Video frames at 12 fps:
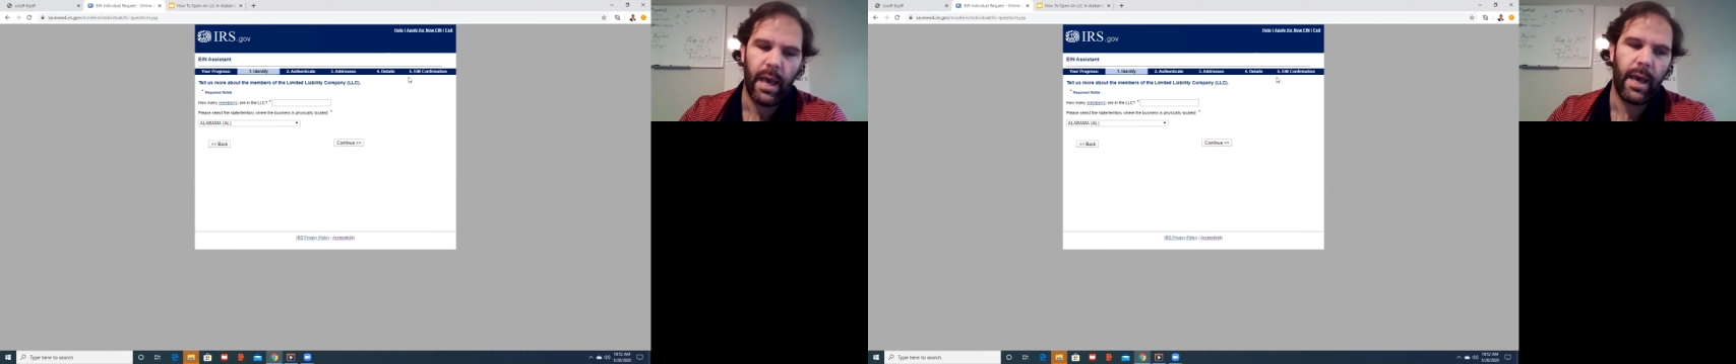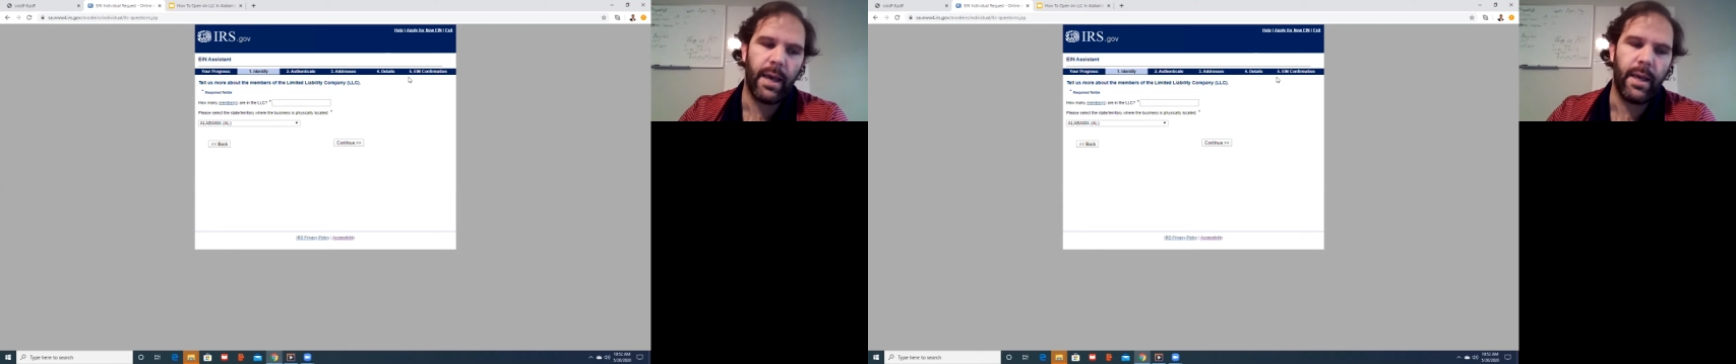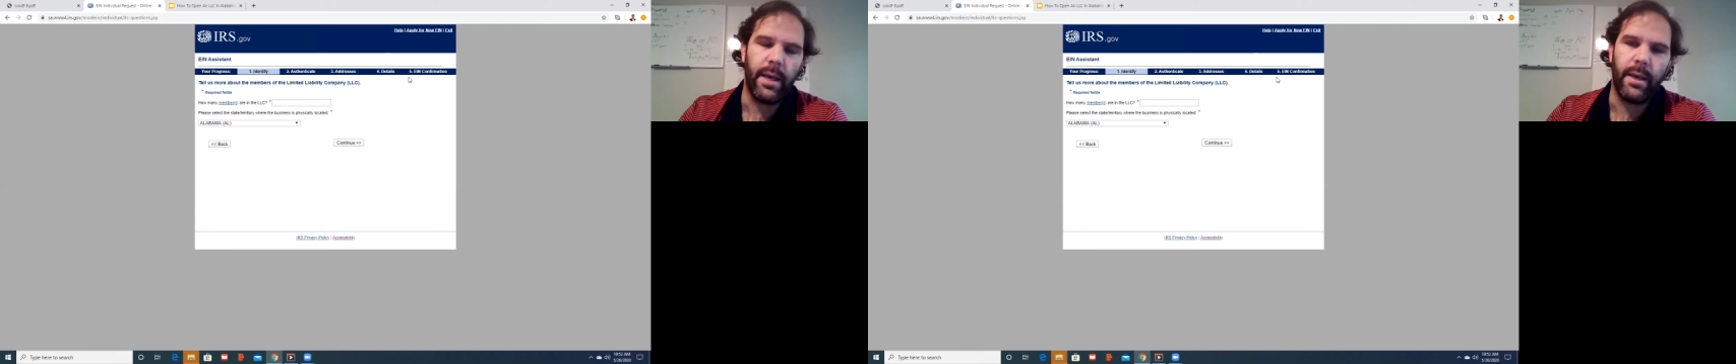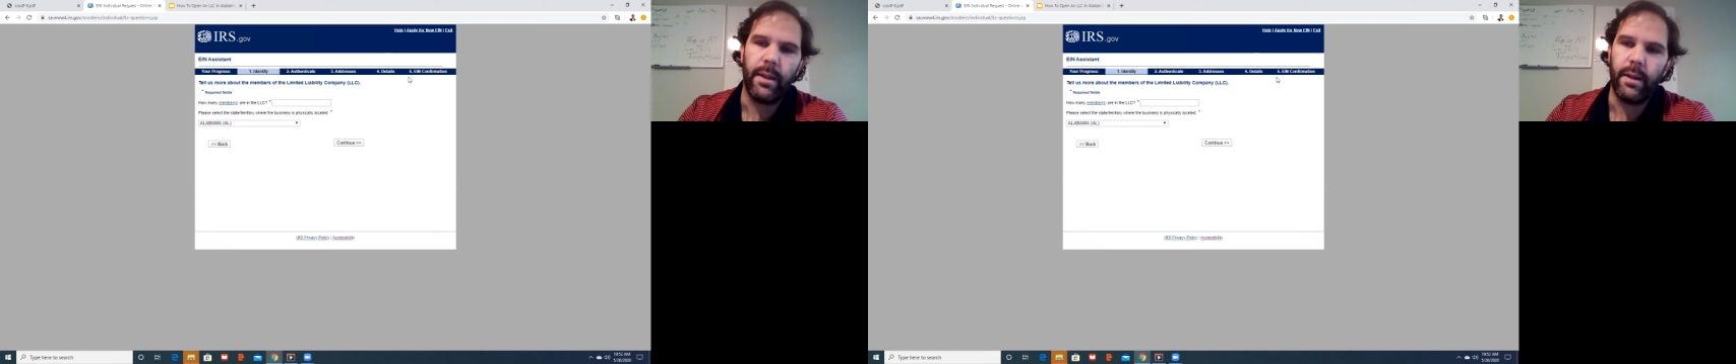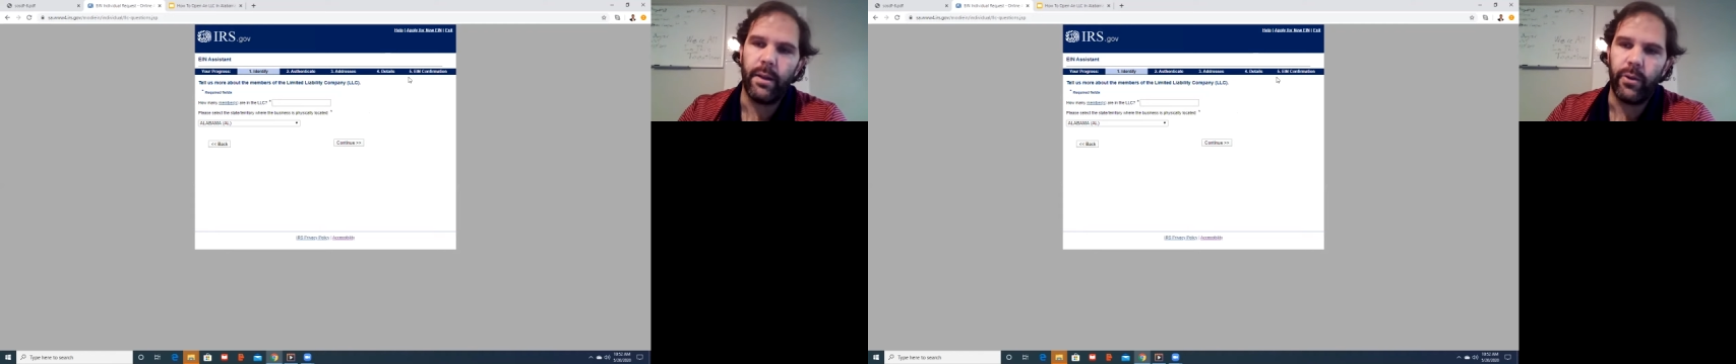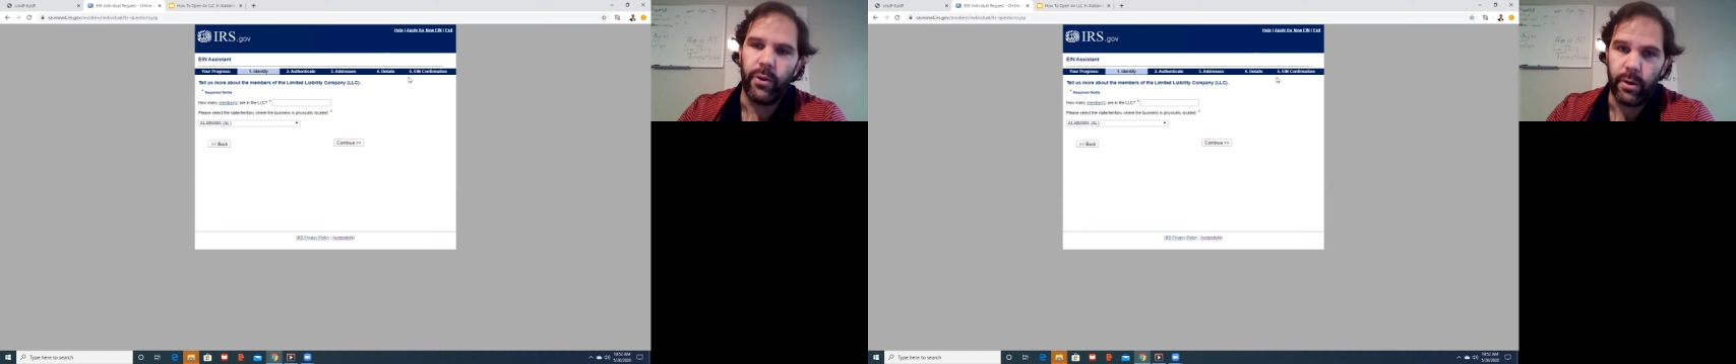
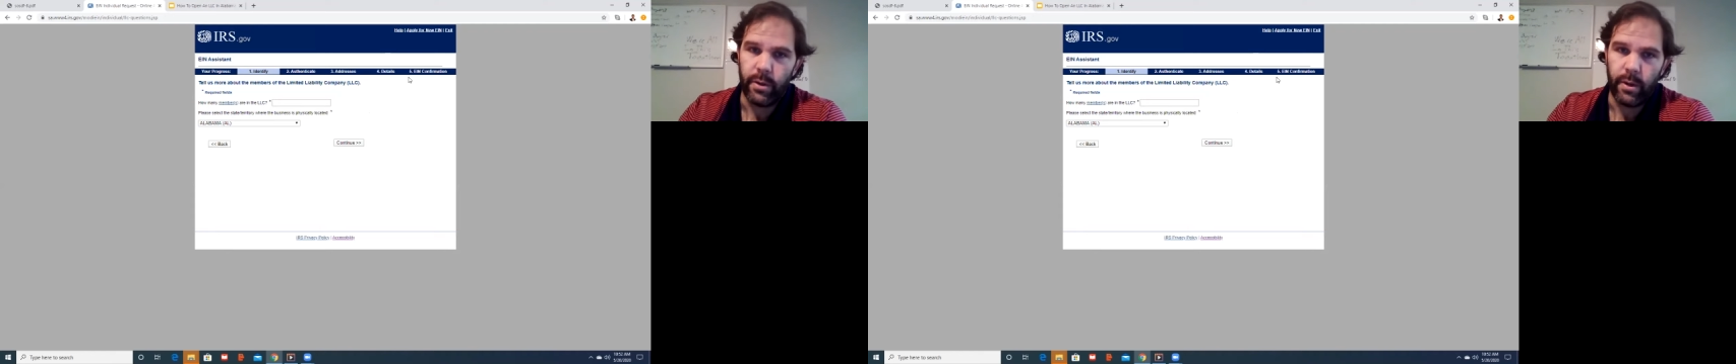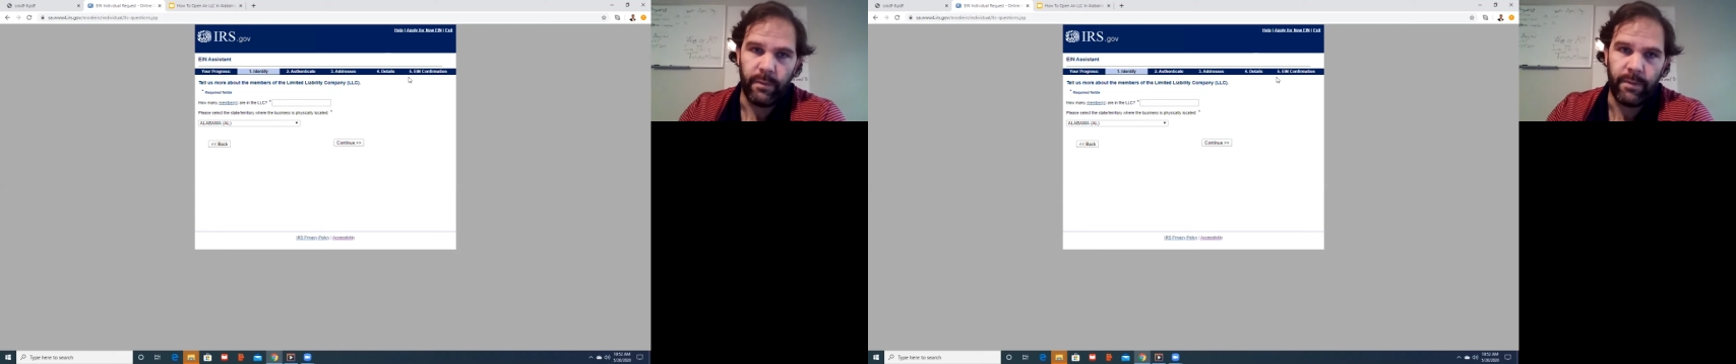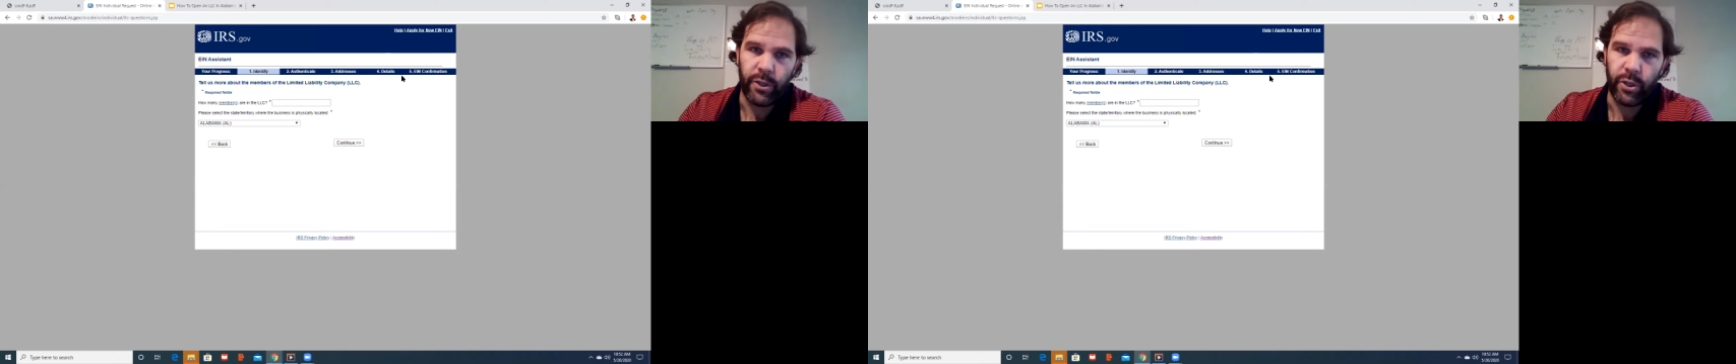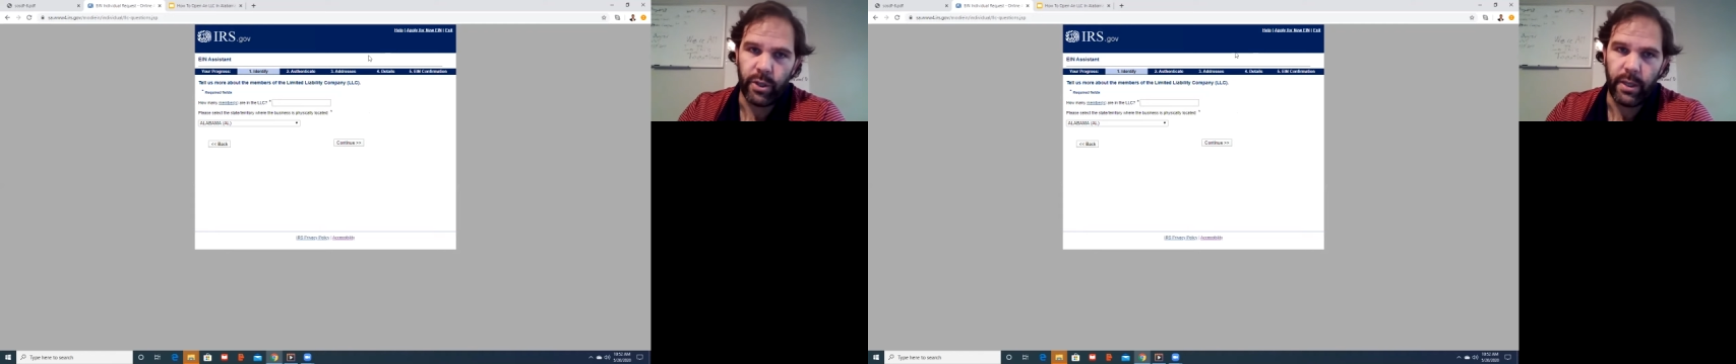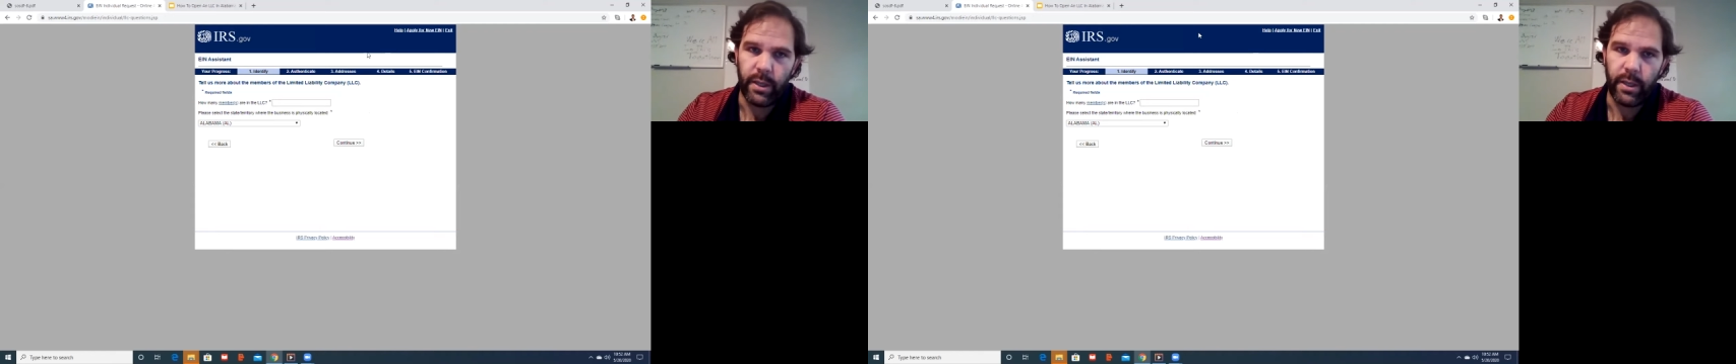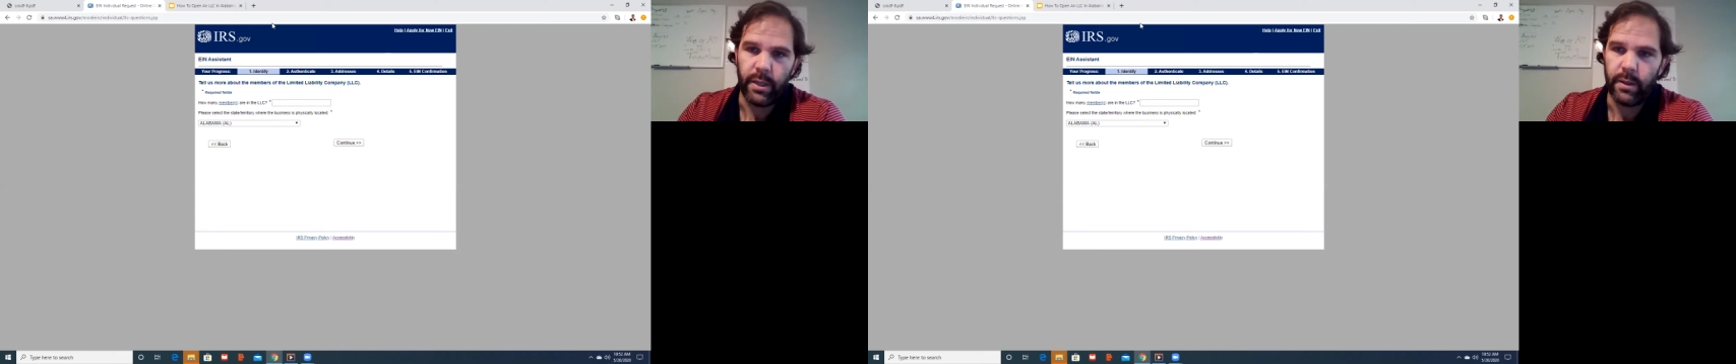and you're
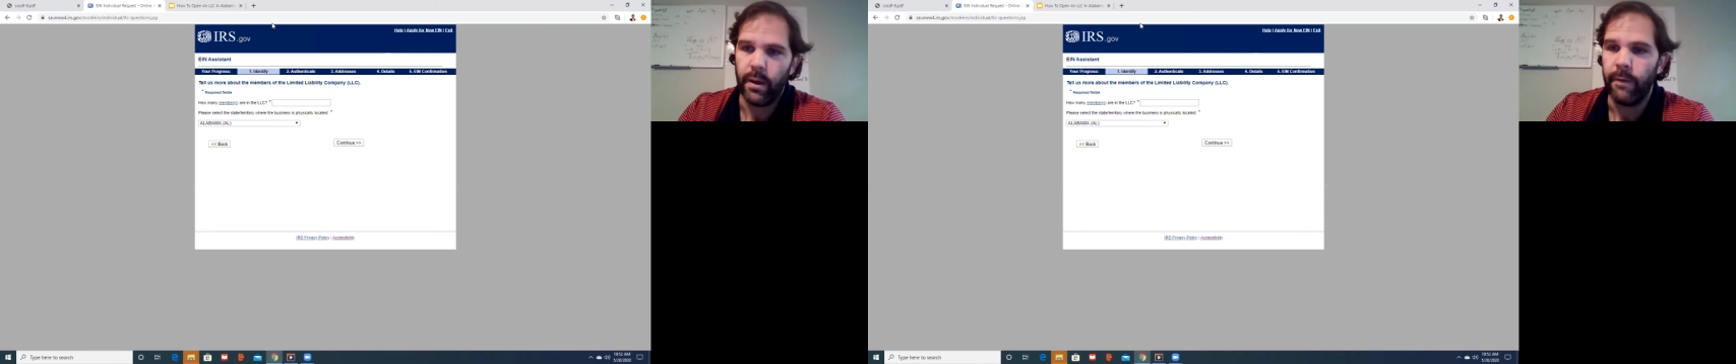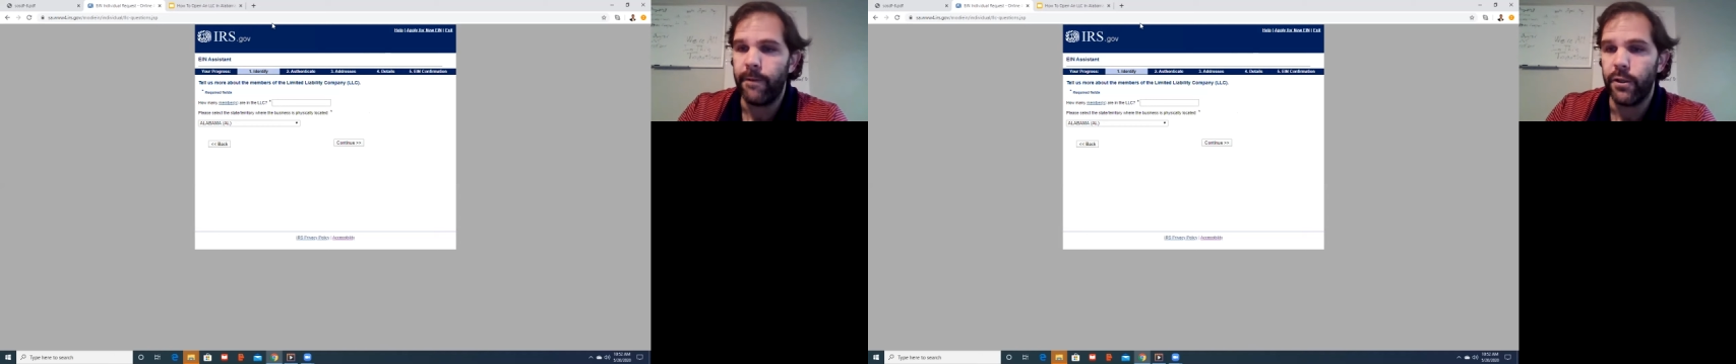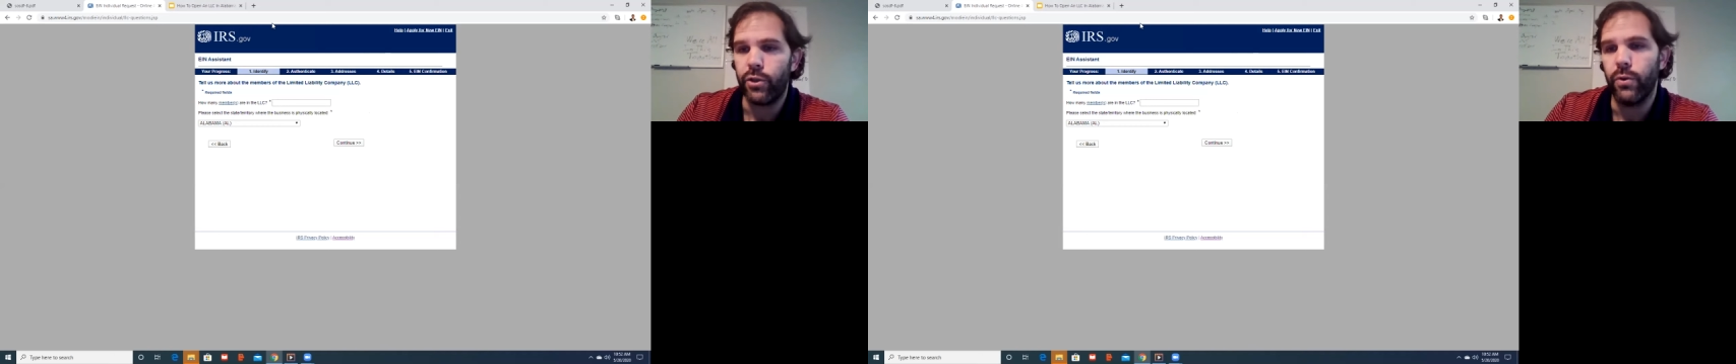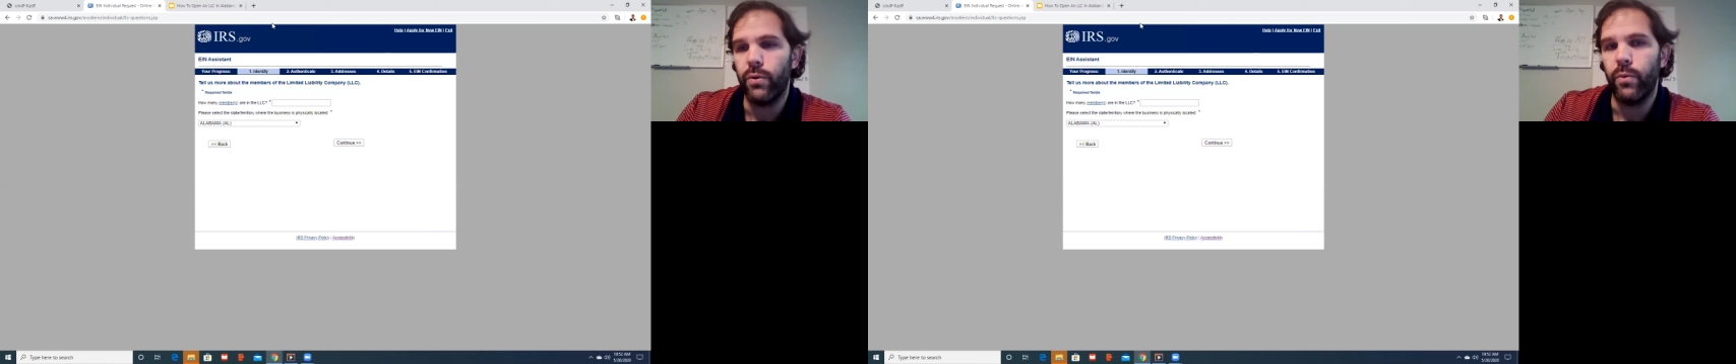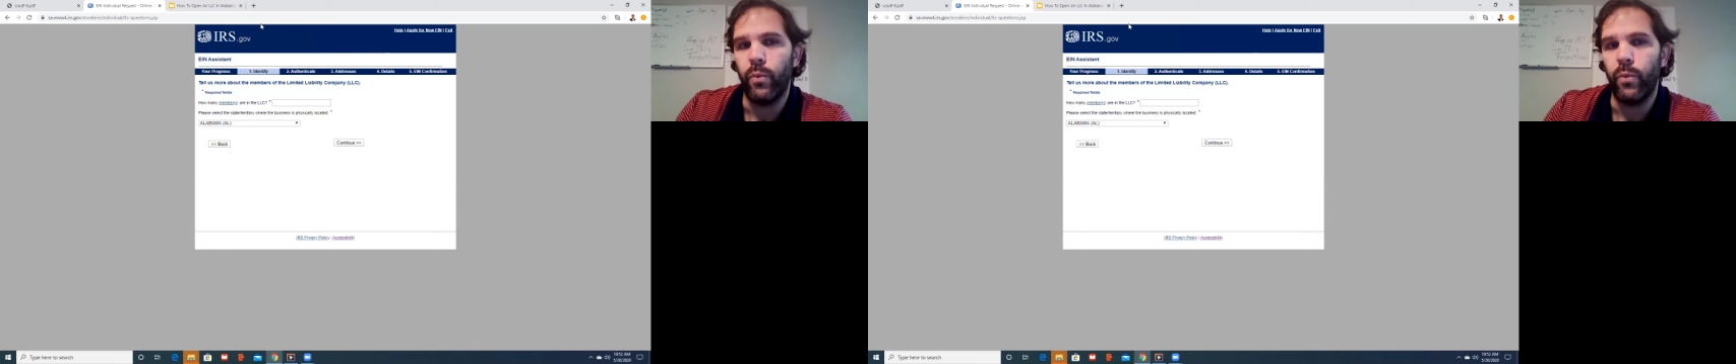official